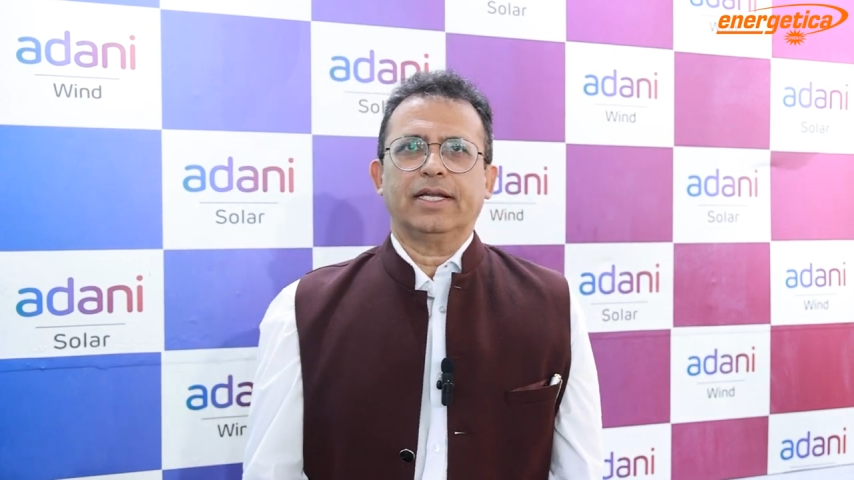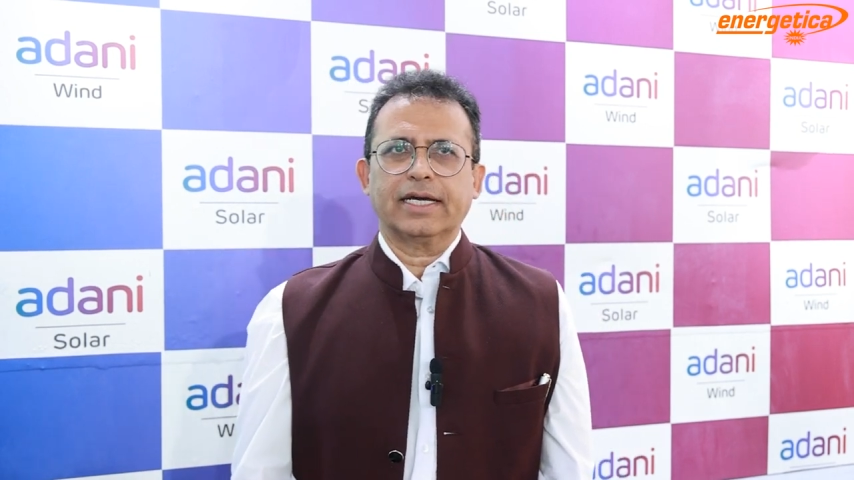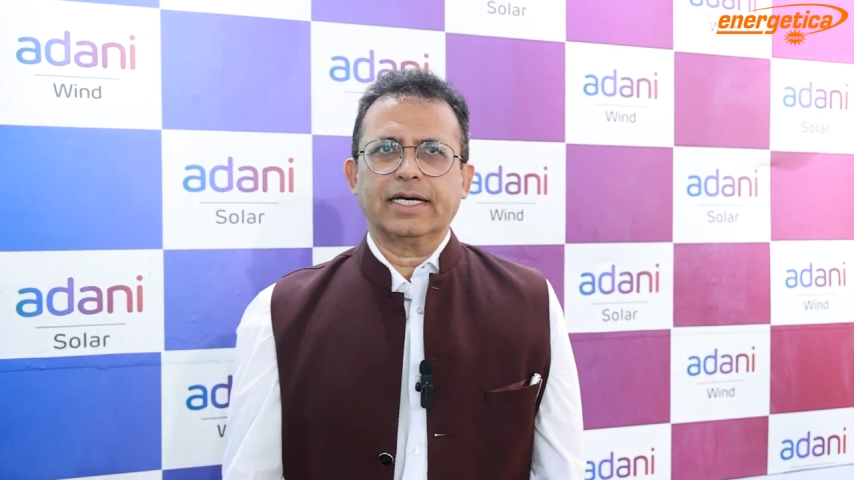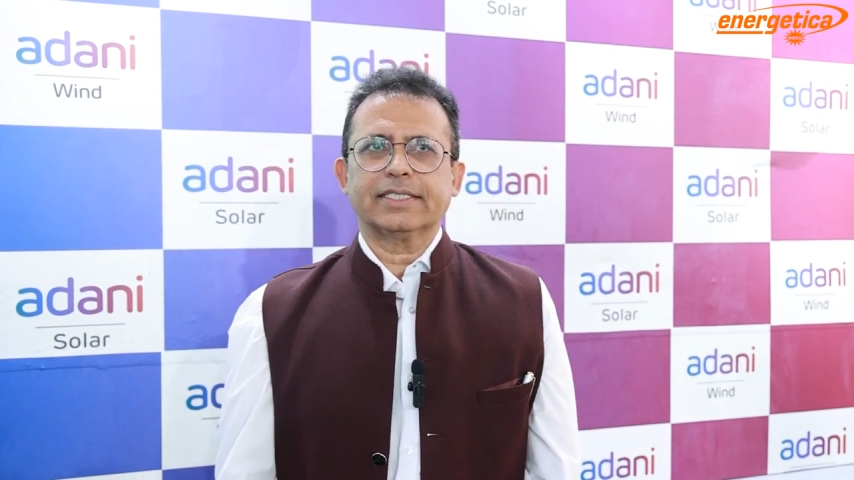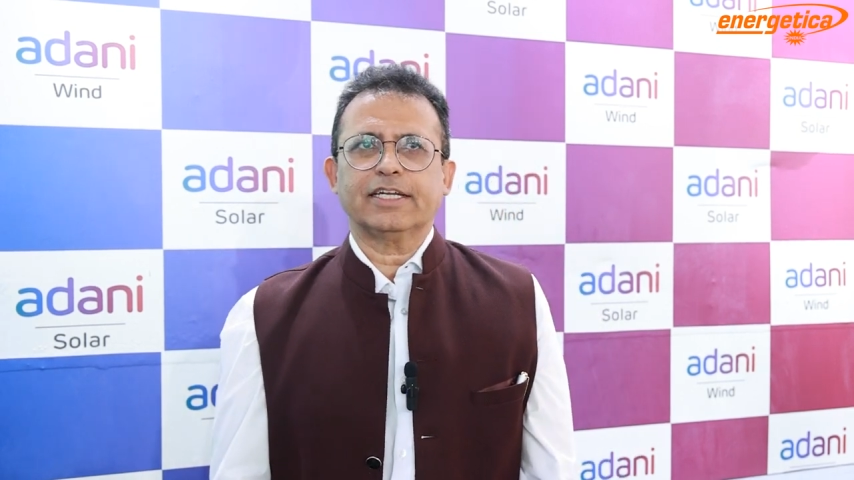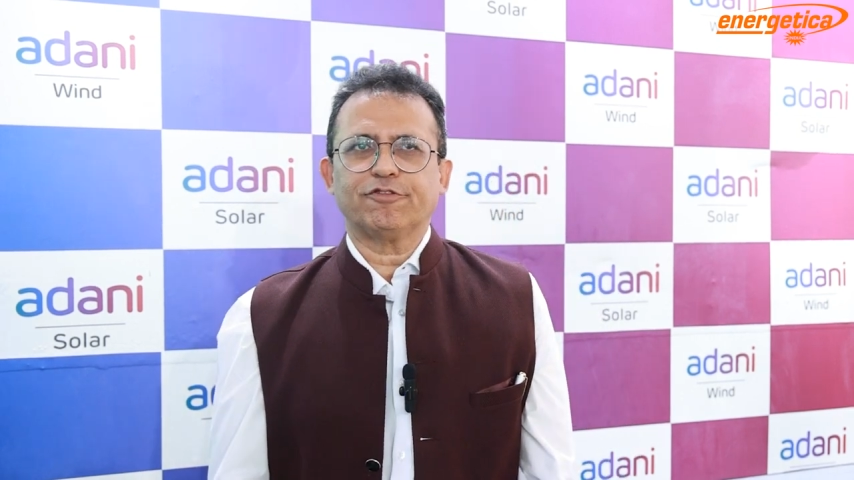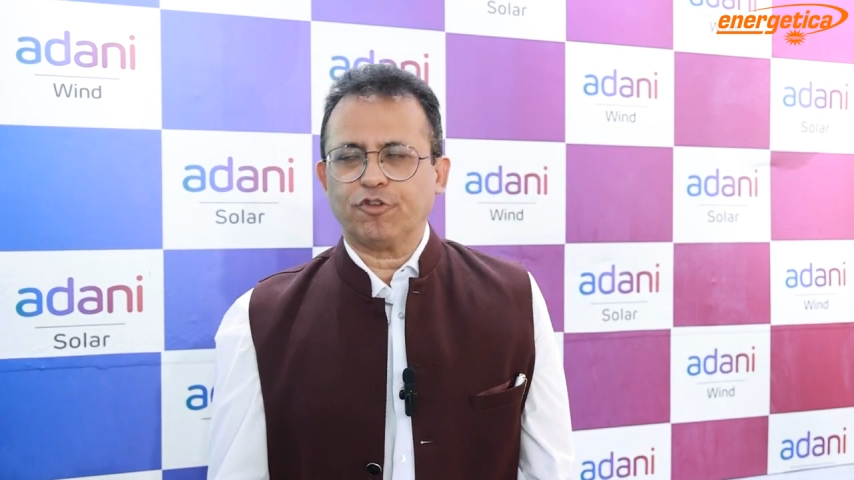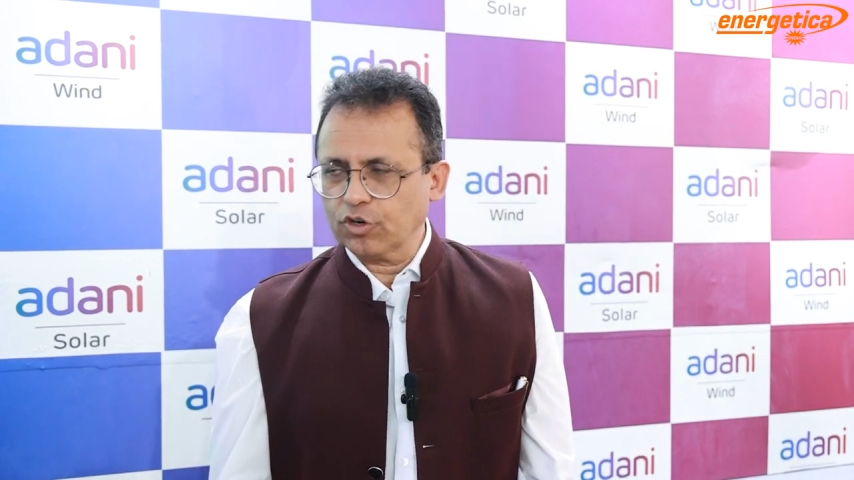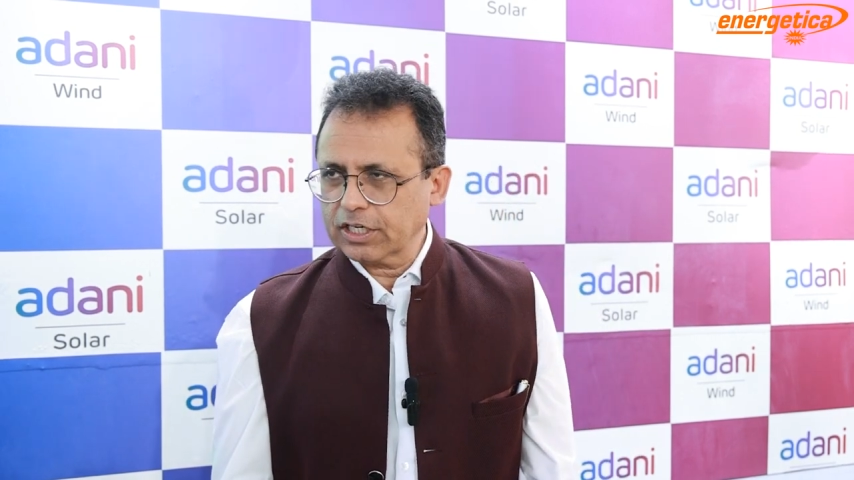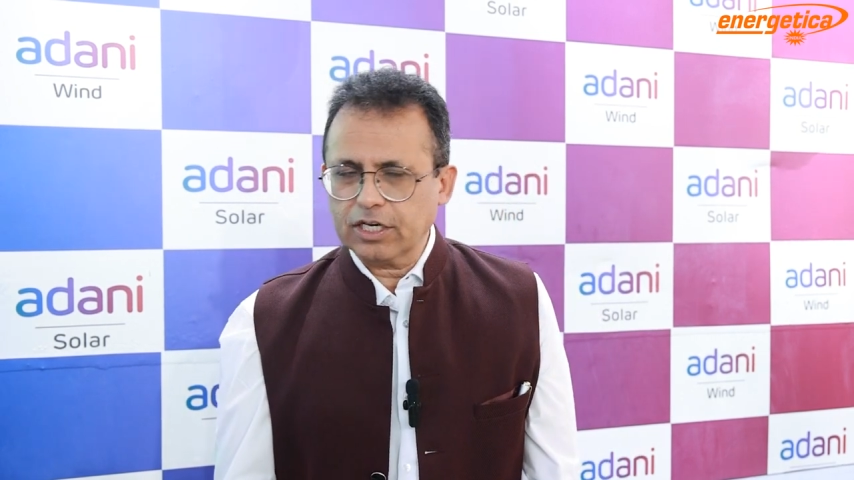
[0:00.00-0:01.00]
like I
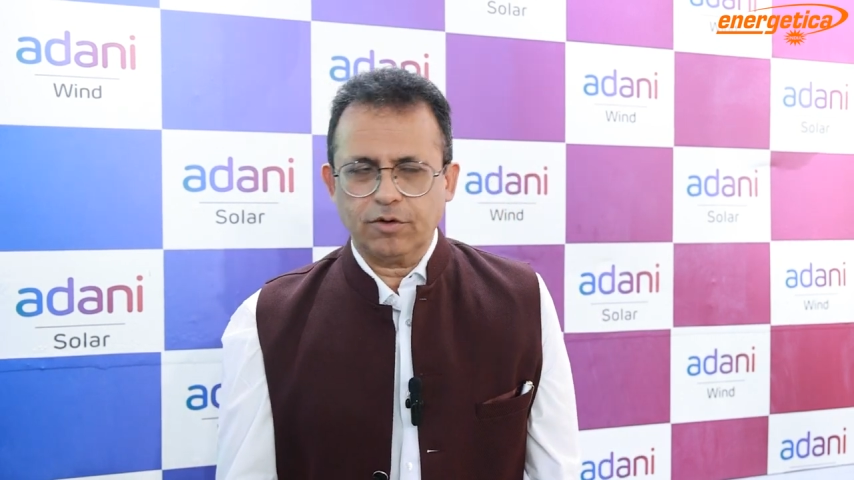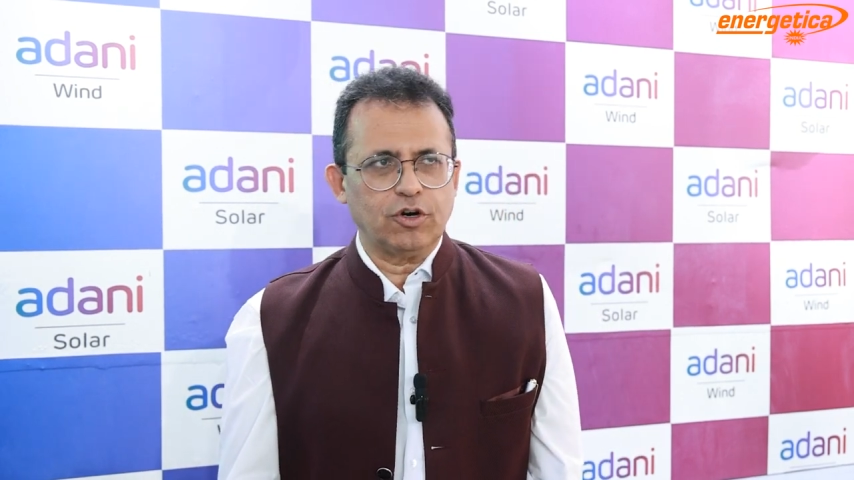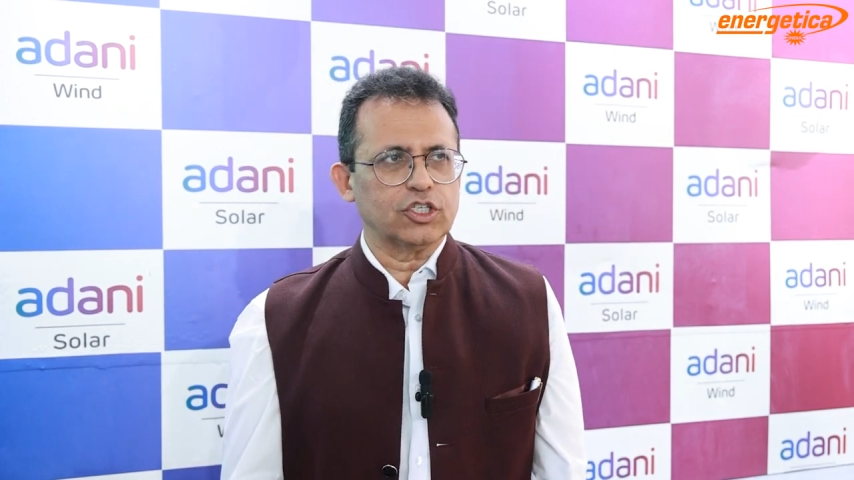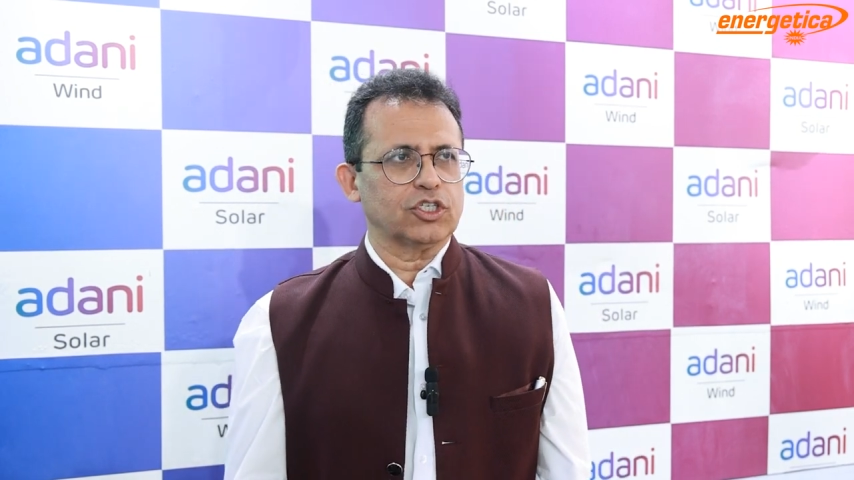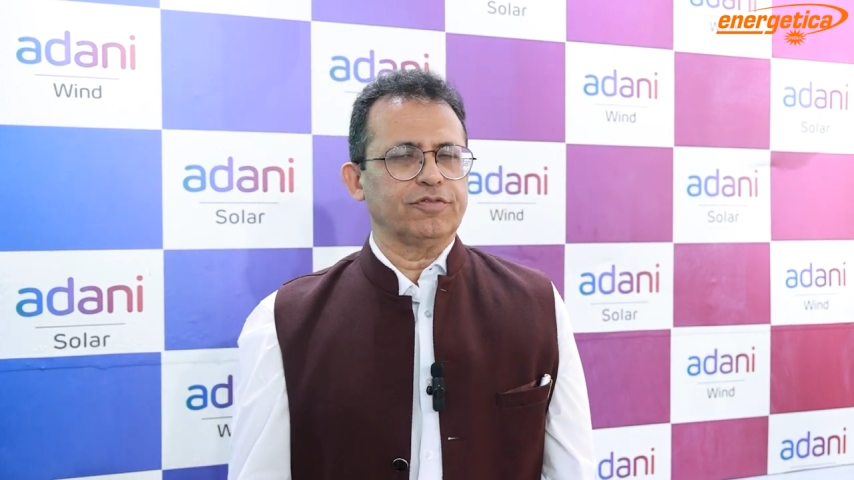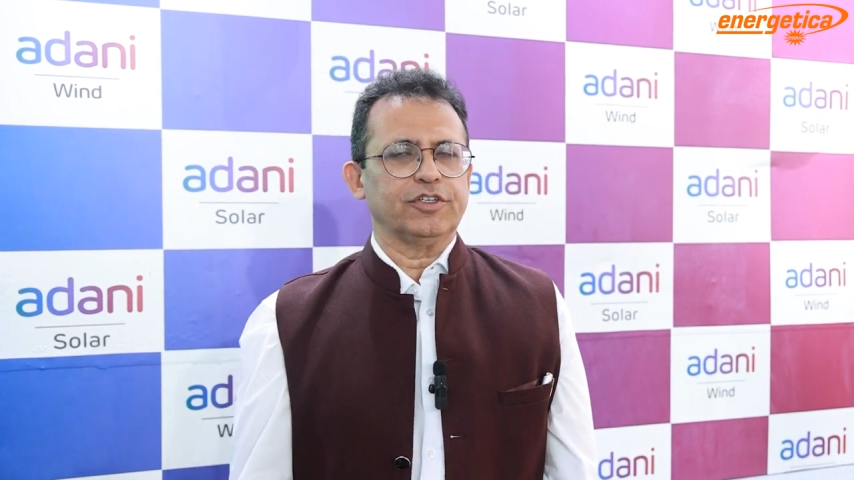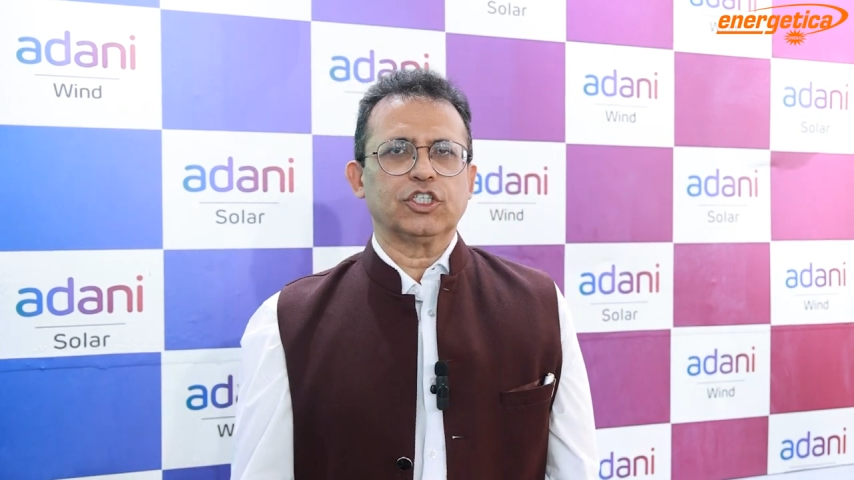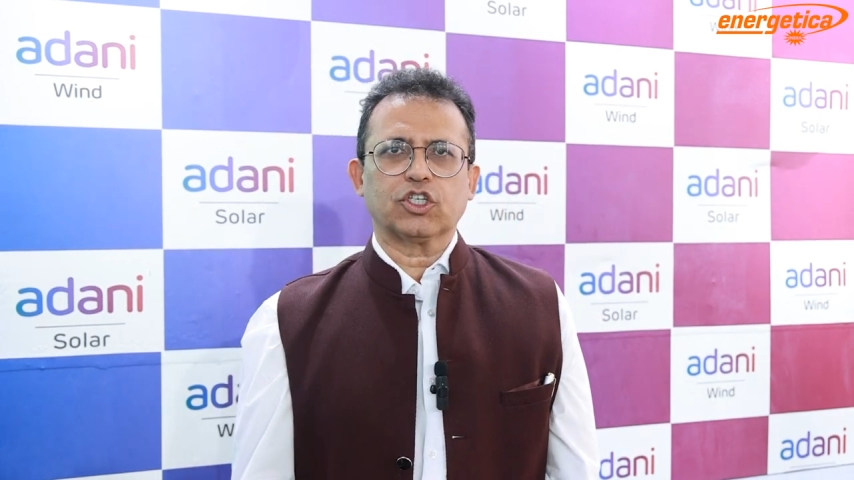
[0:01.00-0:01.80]
said, 4 gigawatts of